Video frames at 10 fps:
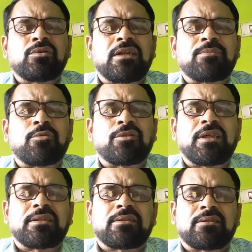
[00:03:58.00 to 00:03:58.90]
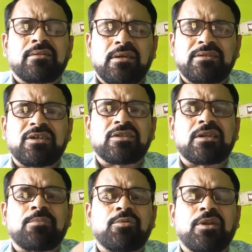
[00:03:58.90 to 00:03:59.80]
with that process in
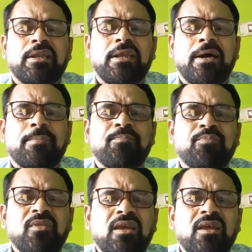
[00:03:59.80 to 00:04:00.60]
Chhatrapur area.